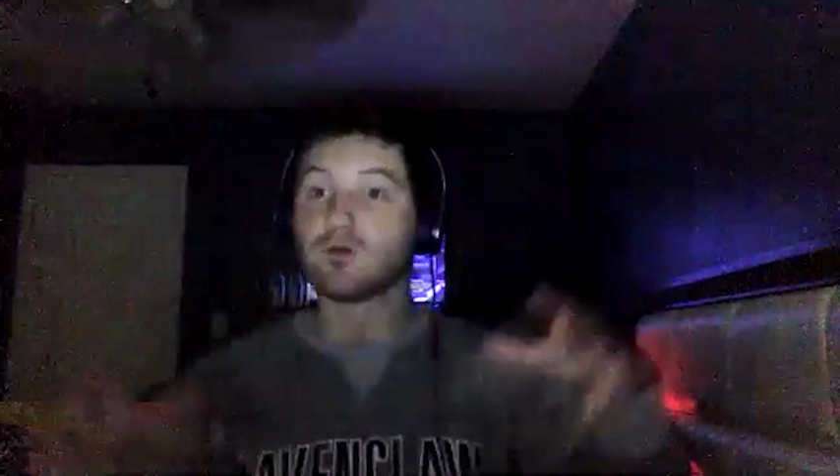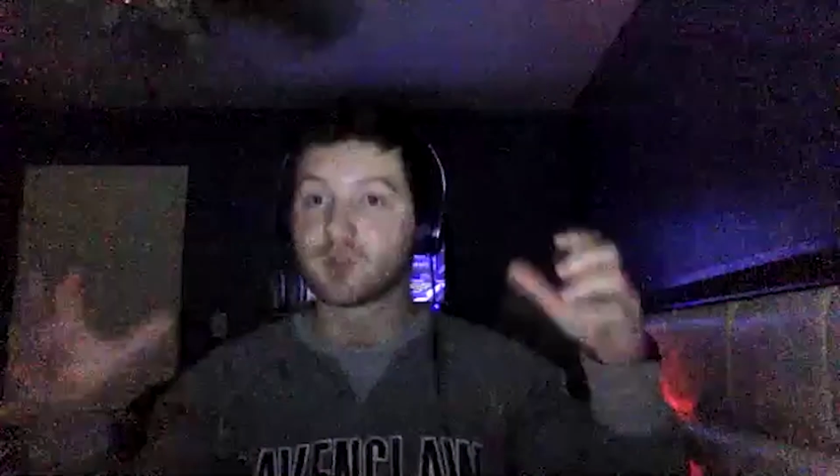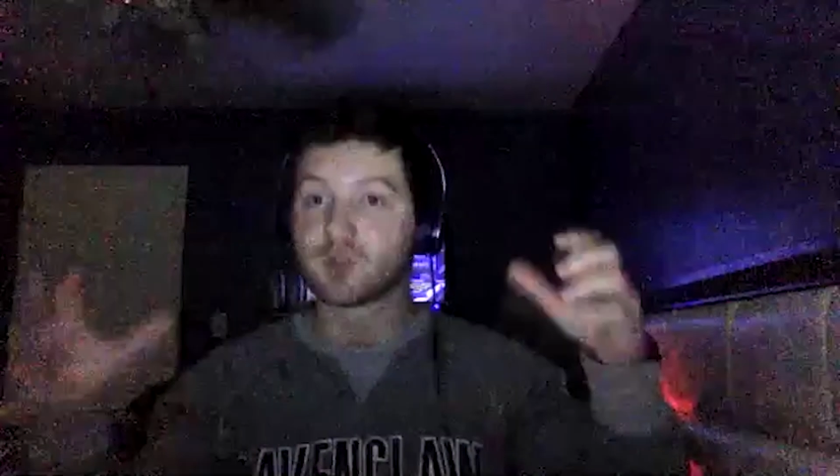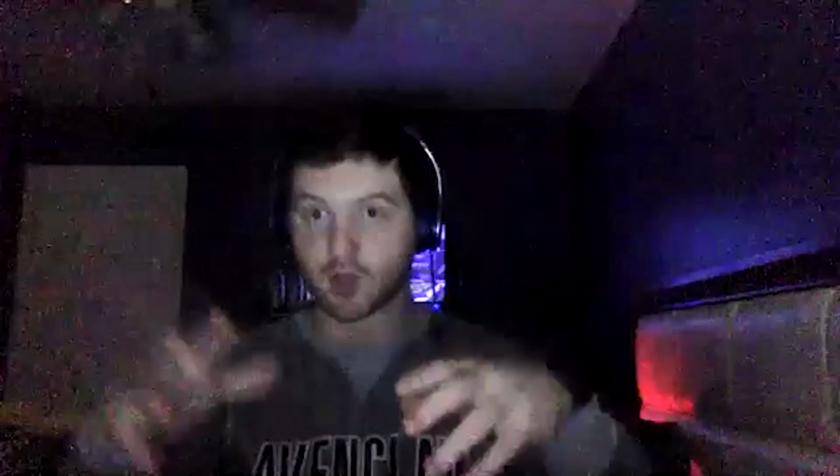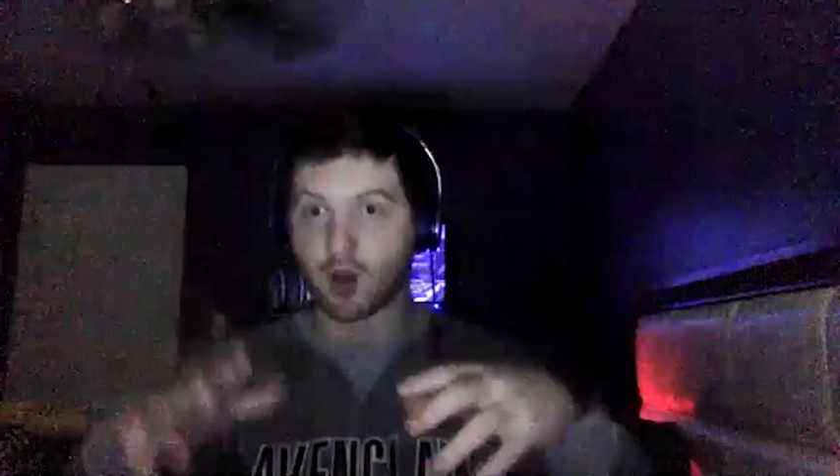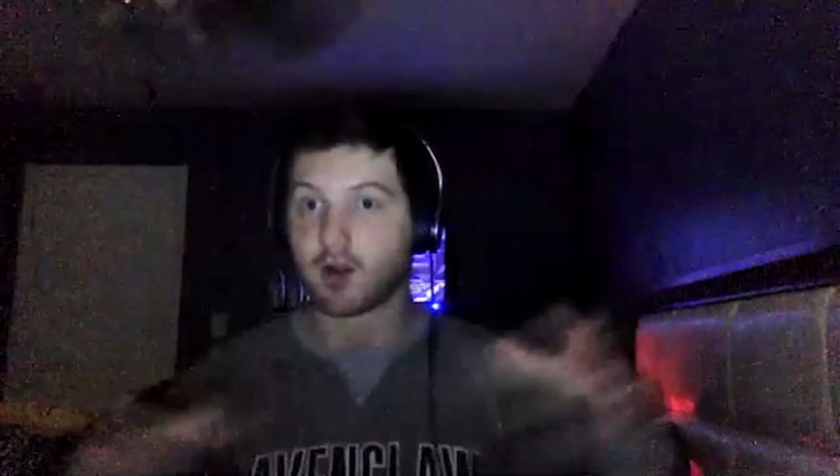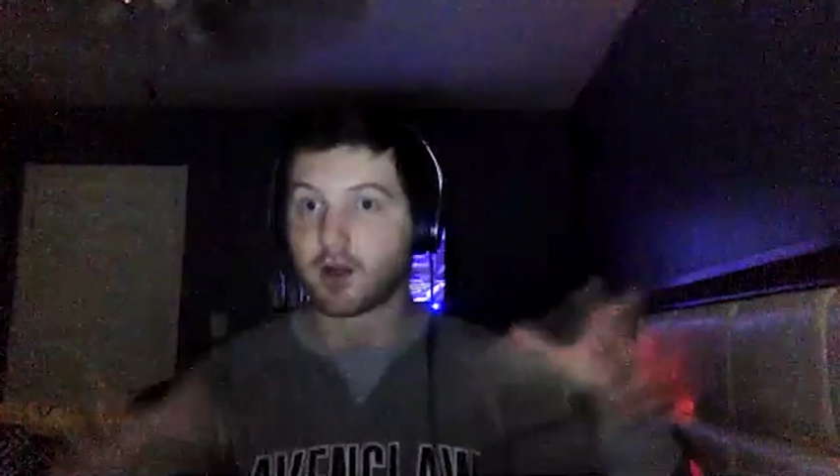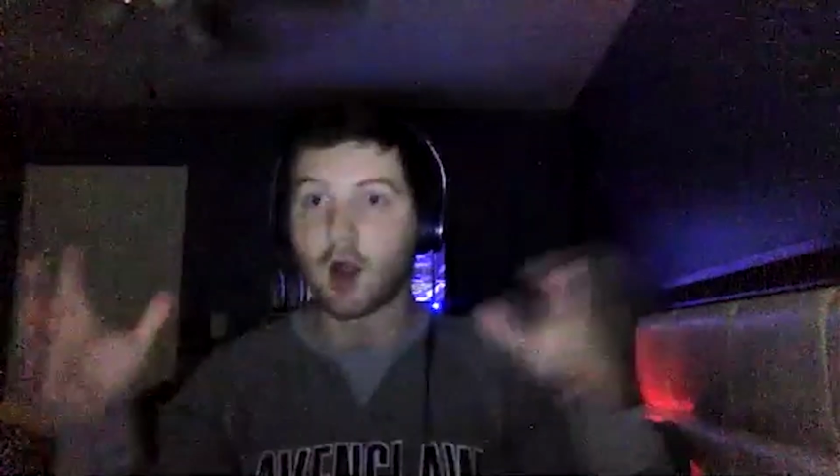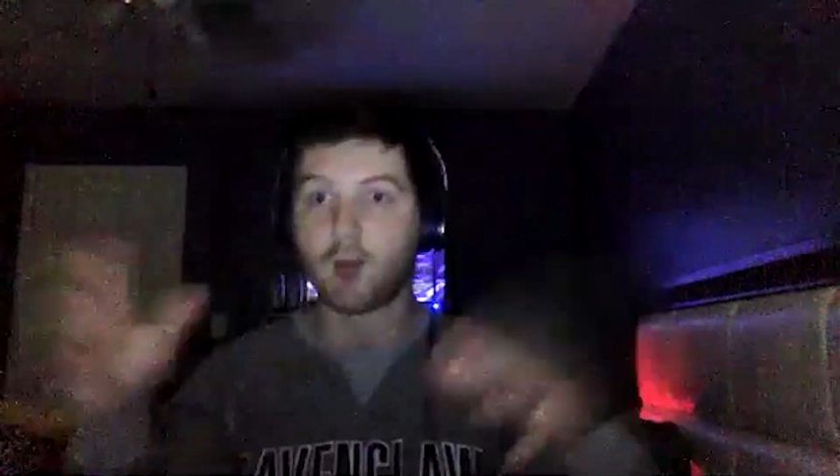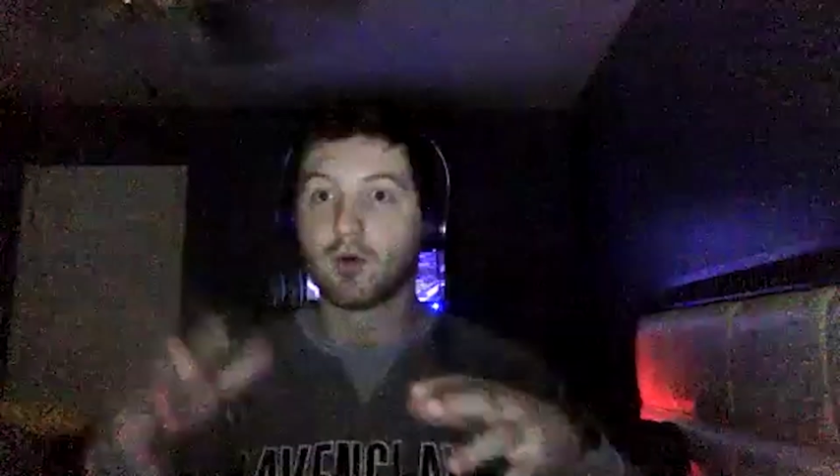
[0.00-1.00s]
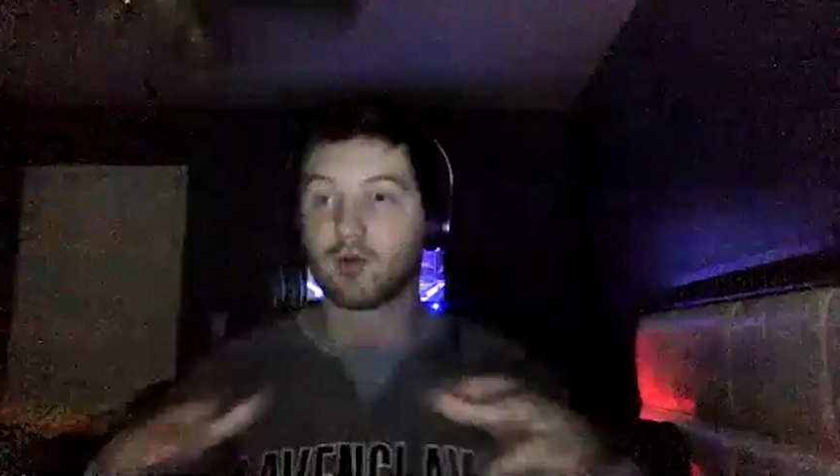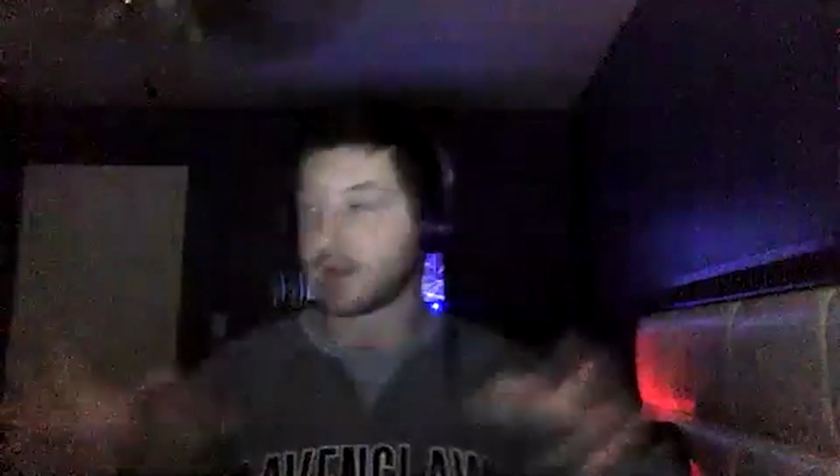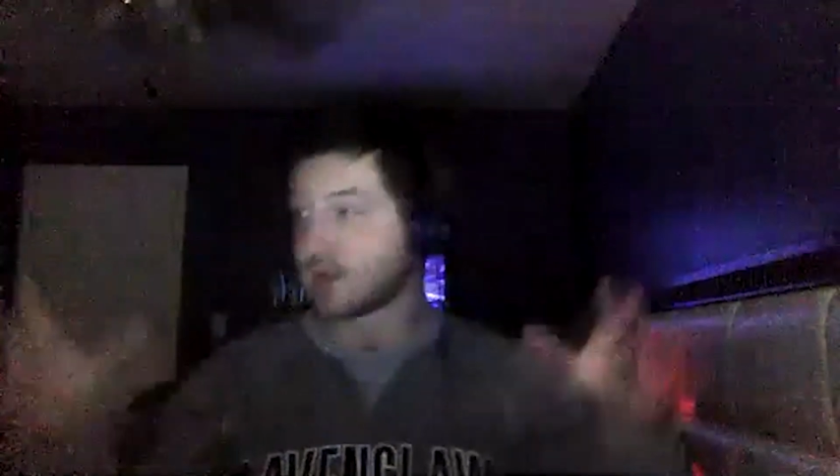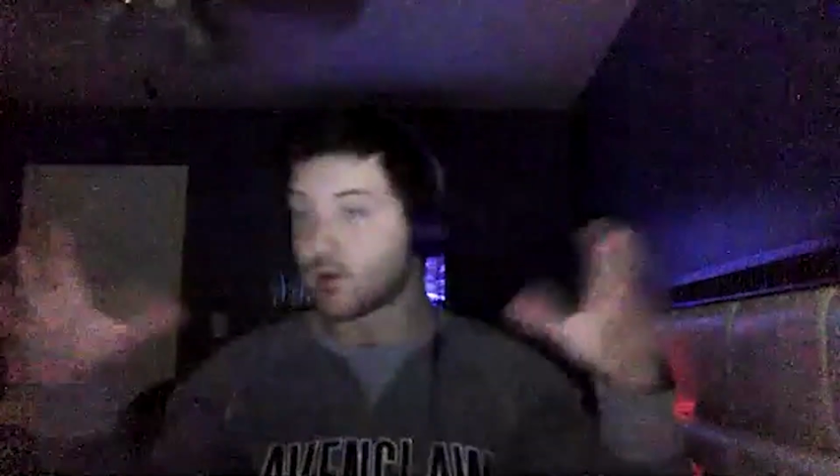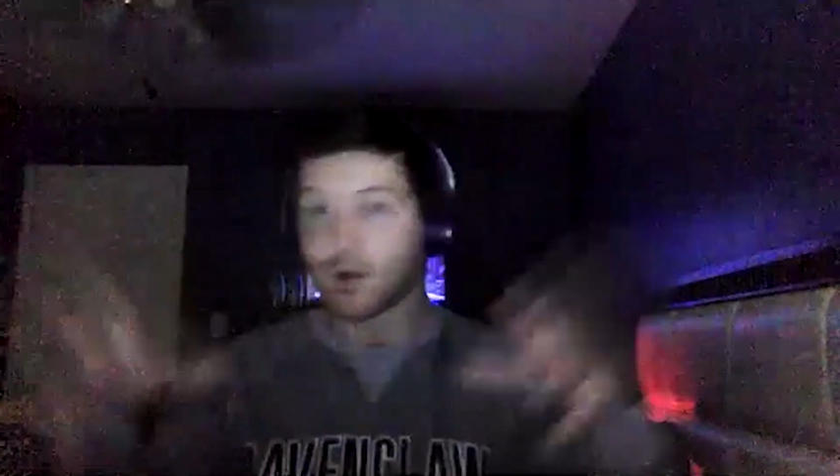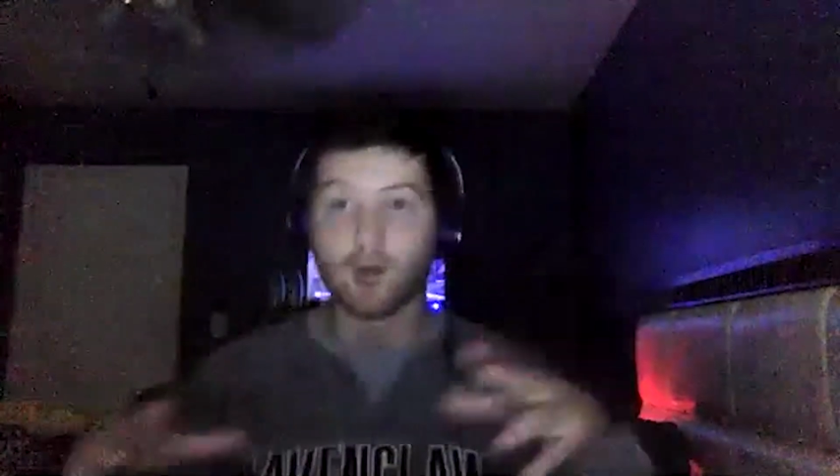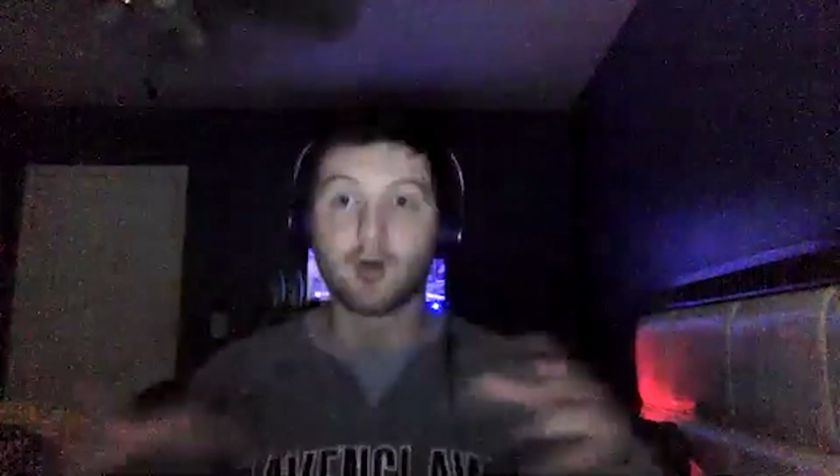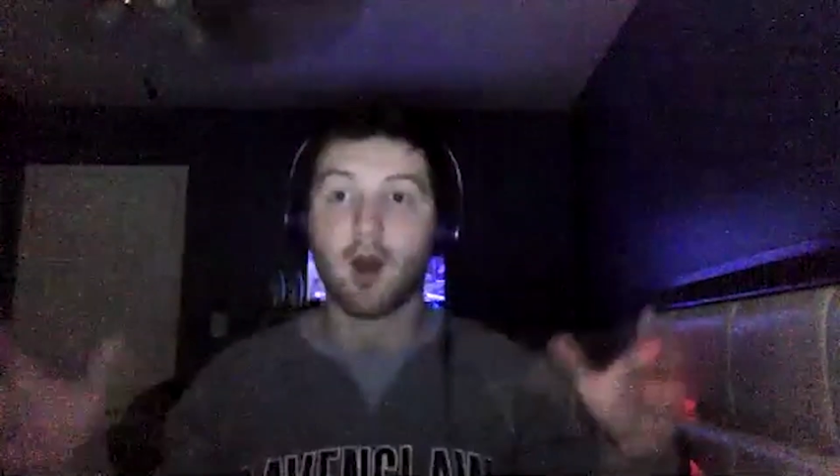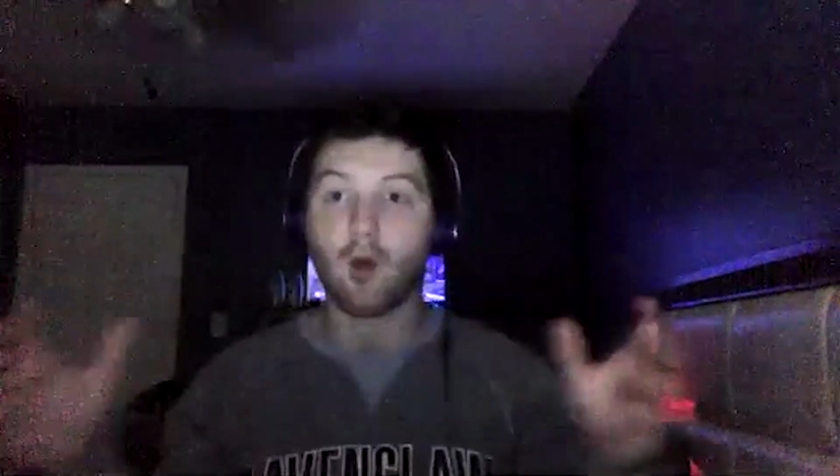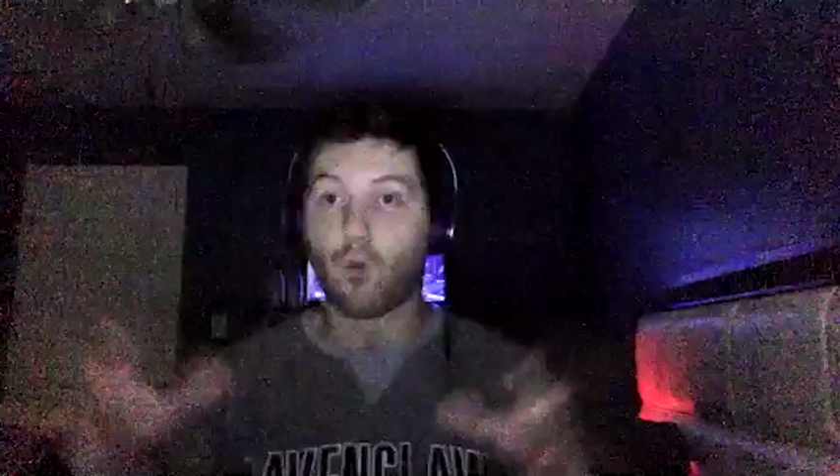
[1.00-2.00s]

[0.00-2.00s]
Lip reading: starting to come, like they were coming around